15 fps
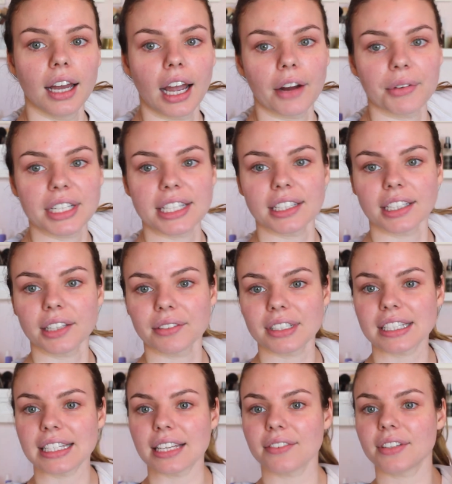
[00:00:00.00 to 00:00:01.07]
I recently
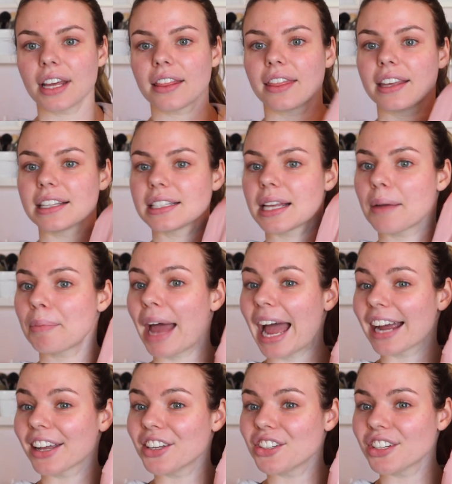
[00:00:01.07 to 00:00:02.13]
received this
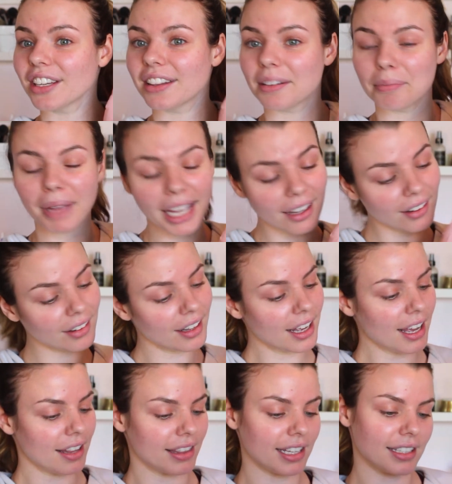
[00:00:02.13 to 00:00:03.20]
package in the mail.
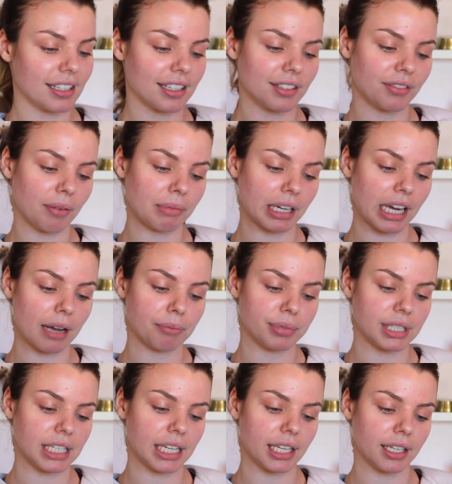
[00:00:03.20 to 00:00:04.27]
This is from the
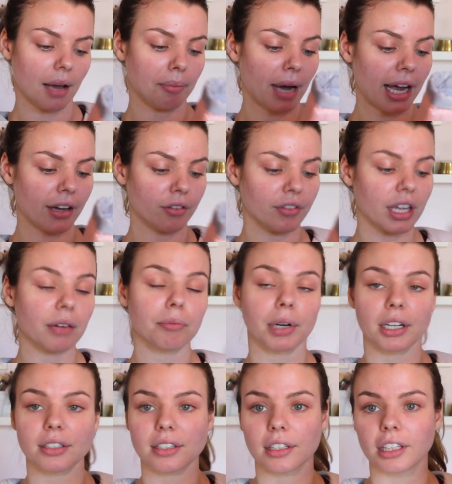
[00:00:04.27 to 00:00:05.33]
company Biovene
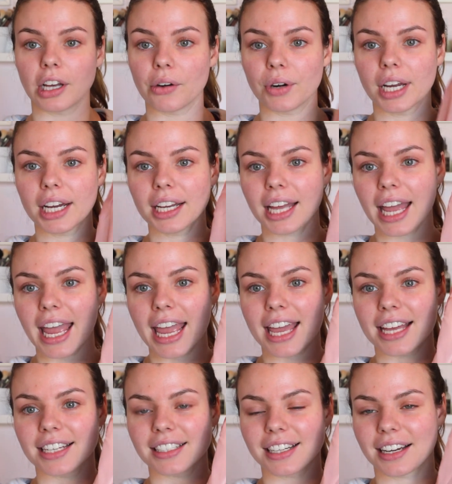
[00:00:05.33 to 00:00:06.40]
Barcelona,
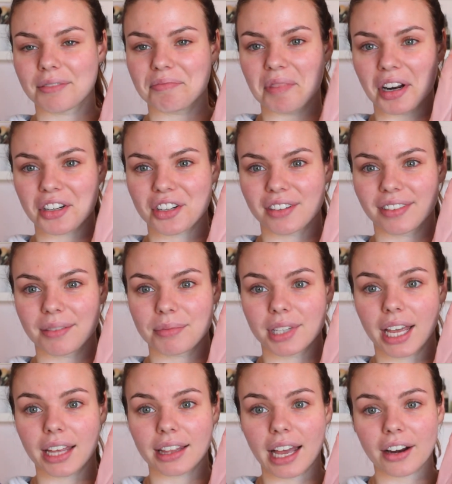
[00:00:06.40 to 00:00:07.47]
and I'm not sure if I'm
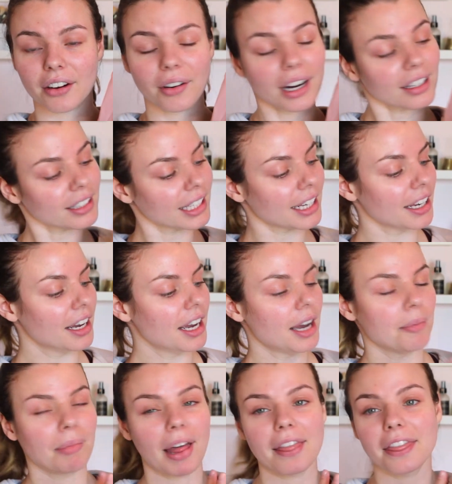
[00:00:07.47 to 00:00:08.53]
saying that correctly,
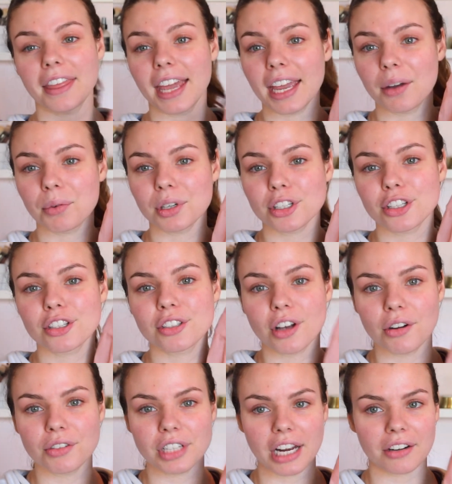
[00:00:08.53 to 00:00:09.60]
but they were
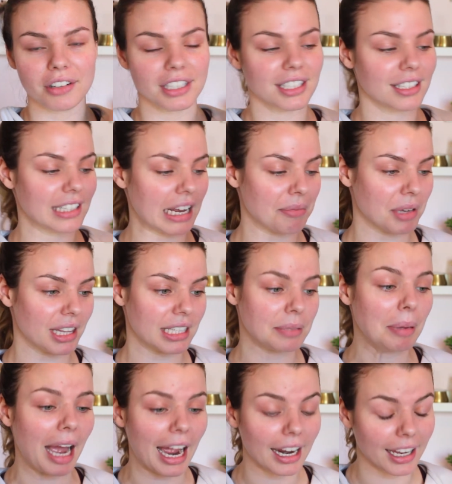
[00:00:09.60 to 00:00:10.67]
so generous to send me
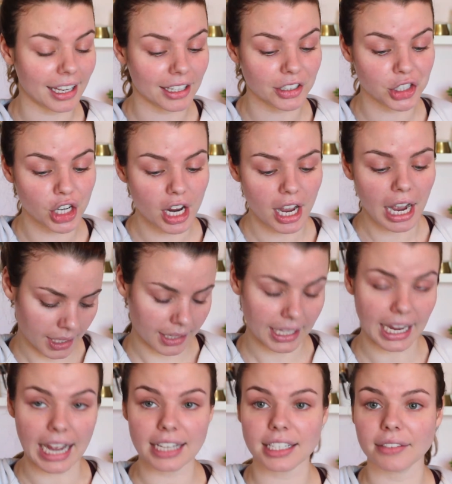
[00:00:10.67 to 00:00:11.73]
this package.
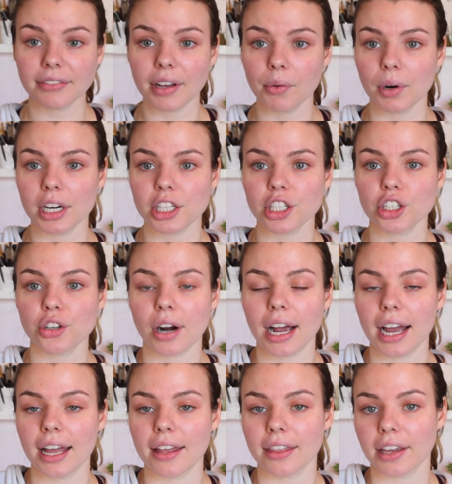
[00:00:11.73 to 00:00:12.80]
They asked if I wanted to
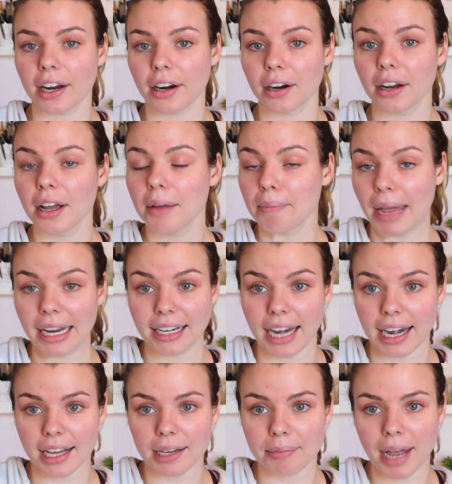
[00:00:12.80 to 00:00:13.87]
try their
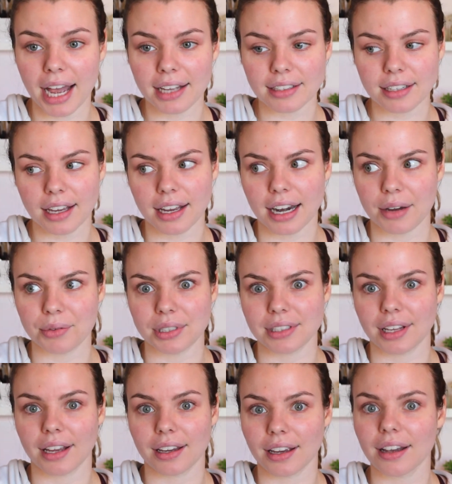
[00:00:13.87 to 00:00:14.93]
magnetic mask, and I was
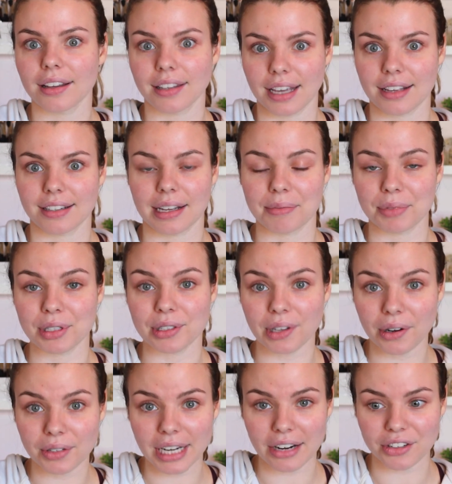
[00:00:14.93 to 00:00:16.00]
like, yes, I'm
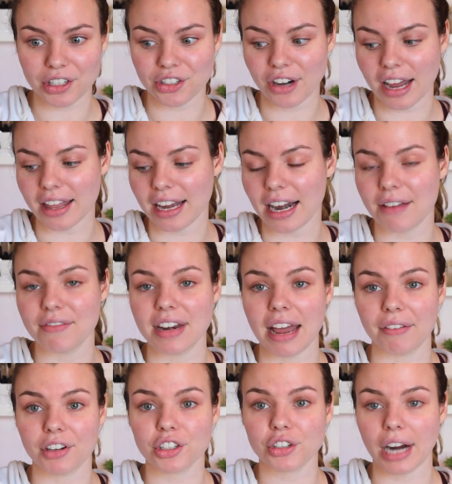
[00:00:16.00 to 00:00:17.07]
so down to try that. I've
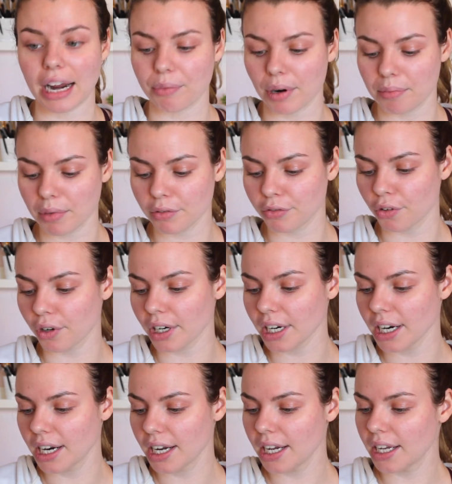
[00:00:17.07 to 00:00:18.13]
never tried one
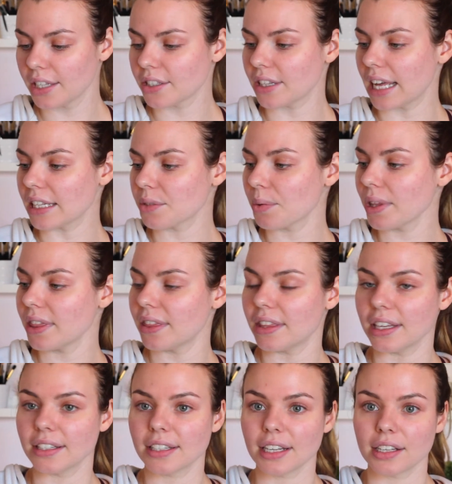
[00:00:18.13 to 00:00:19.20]
before. So that's what
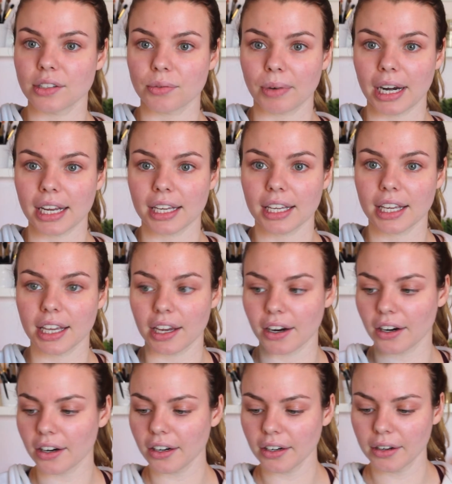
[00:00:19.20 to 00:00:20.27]
this is right
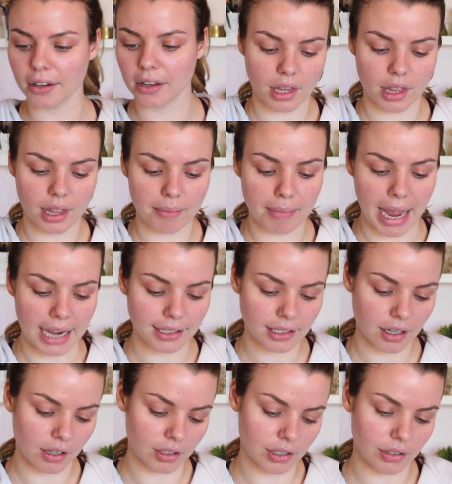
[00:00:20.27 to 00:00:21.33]
here. The
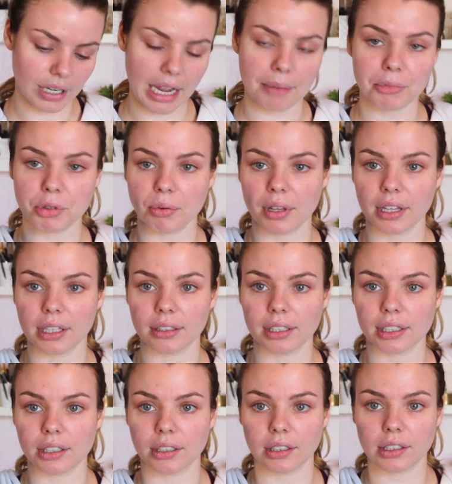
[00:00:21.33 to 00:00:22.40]
mask also comes with a
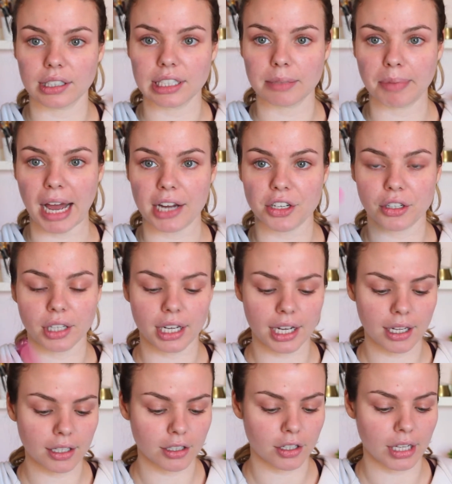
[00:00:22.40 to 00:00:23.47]
little
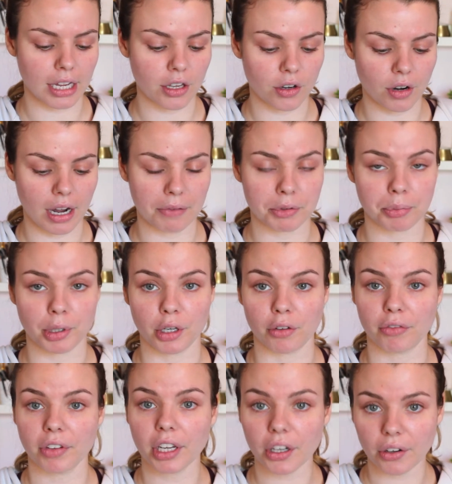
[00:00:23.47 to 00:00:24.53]
spatula so that you don't have to put your
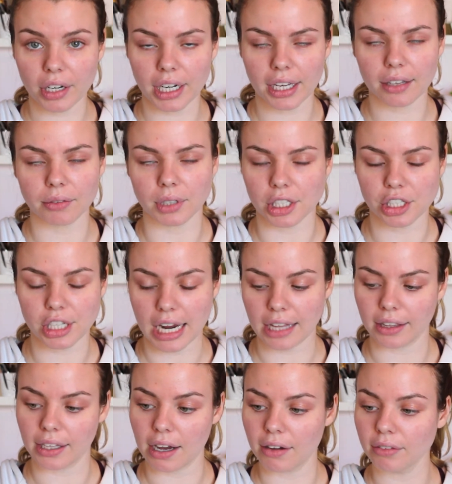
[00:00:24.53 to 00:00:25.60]
finger in it, which I
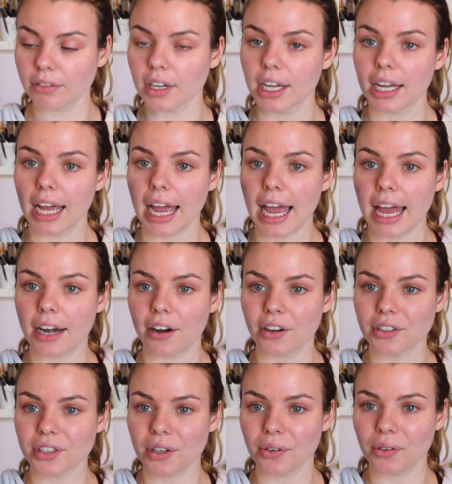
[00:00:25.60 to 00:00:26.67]
love. And
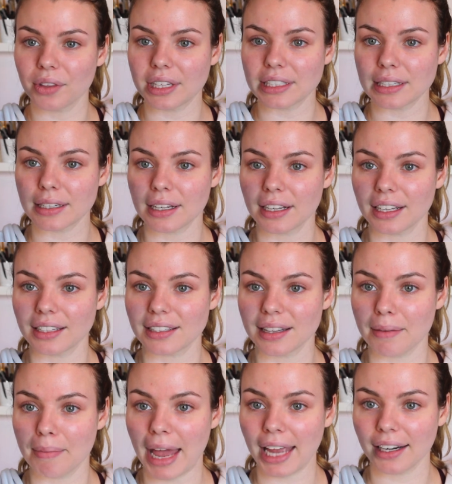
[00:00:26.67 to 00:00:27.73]
also this is
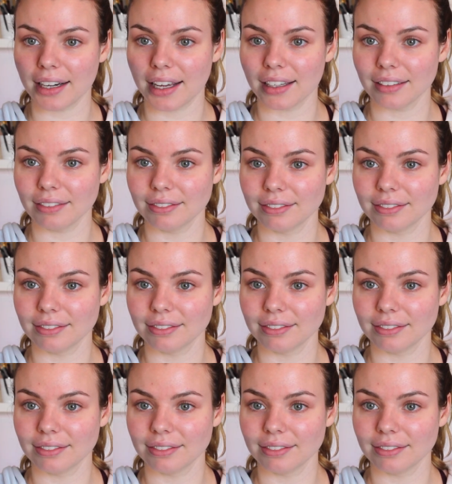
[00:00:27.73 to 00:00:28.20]
the magnet.